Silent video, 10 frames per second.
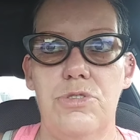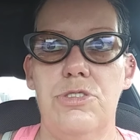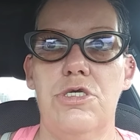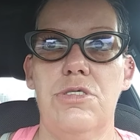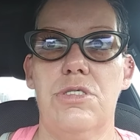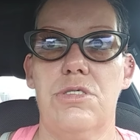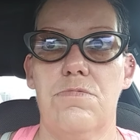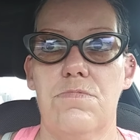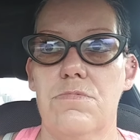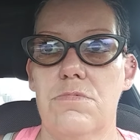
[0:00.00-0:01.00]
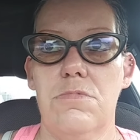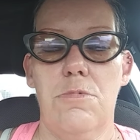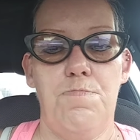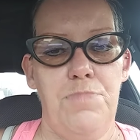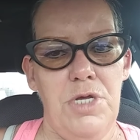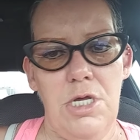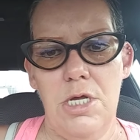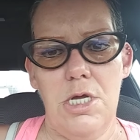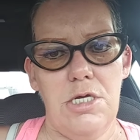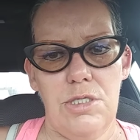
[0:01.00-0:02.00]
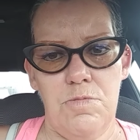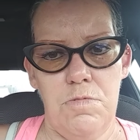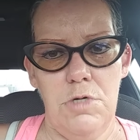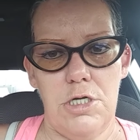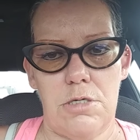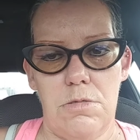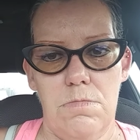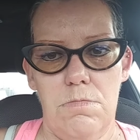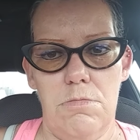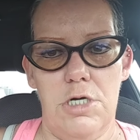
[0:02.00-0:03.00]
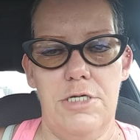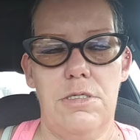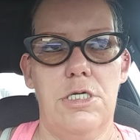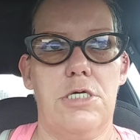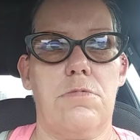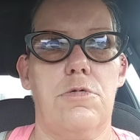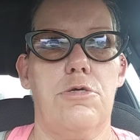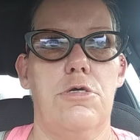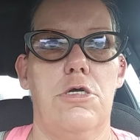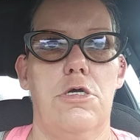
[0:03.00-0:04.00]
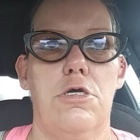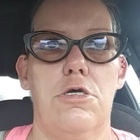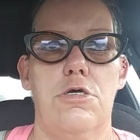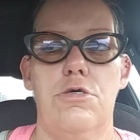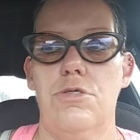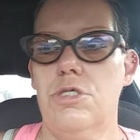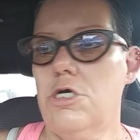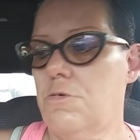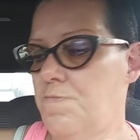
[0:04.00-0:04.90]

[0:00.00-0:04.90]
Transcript: just be as one right now. So,